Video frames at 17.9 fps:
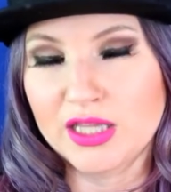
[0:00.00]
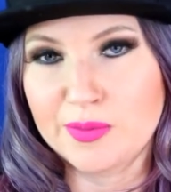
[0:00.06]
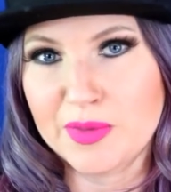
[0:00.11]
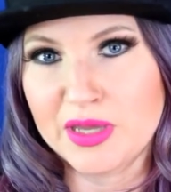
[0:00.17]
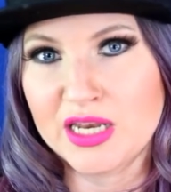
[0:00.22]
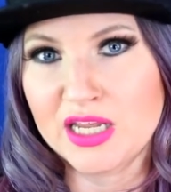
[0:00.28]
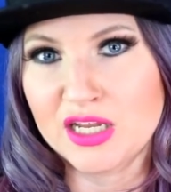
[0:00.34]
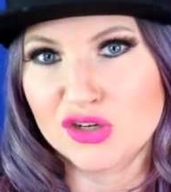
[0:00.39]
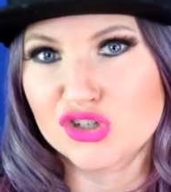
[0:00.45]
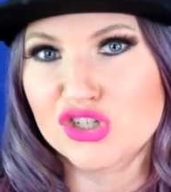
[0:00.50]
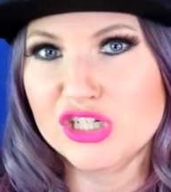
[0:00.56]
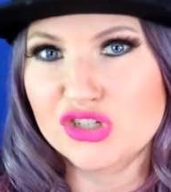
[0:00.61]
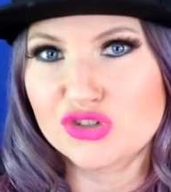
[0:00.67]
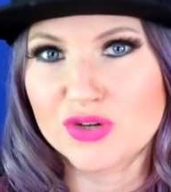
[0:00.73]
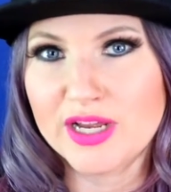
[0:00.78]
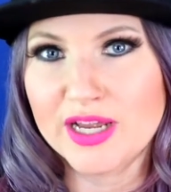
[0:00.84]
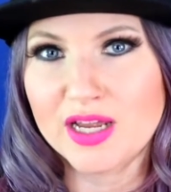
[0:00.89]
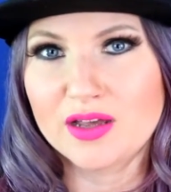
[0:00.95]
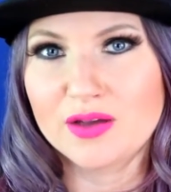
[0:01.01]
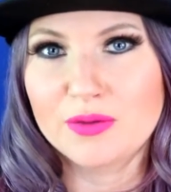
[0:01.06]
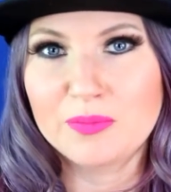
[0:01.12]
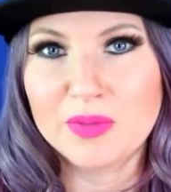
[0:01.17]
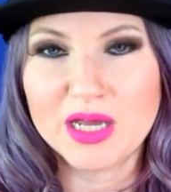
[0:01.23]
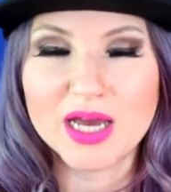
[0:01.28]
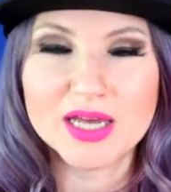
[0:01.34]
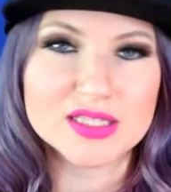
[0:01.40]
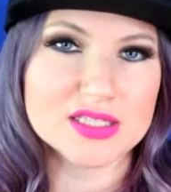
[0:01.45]
lemon energy drink
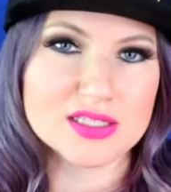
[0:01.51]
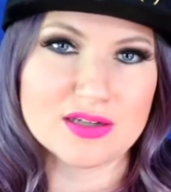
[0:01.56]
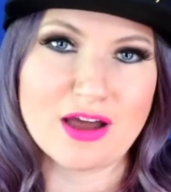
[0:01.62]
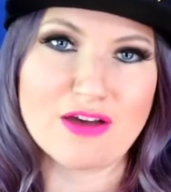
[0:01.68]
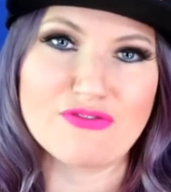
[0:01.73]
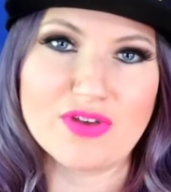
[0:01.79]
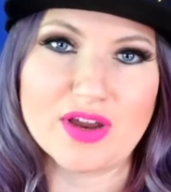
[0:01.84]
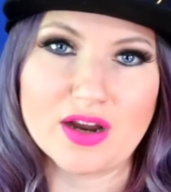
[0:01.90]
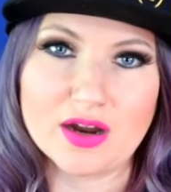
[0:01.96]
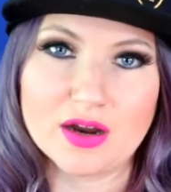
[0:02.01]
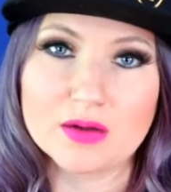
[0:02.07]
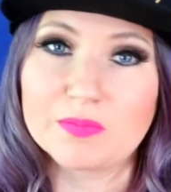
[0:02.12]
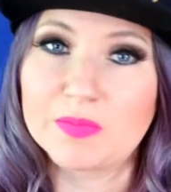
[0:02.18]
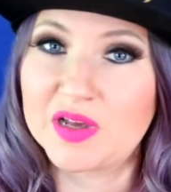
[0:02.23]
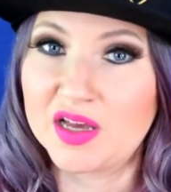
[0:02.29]
because it's not fair,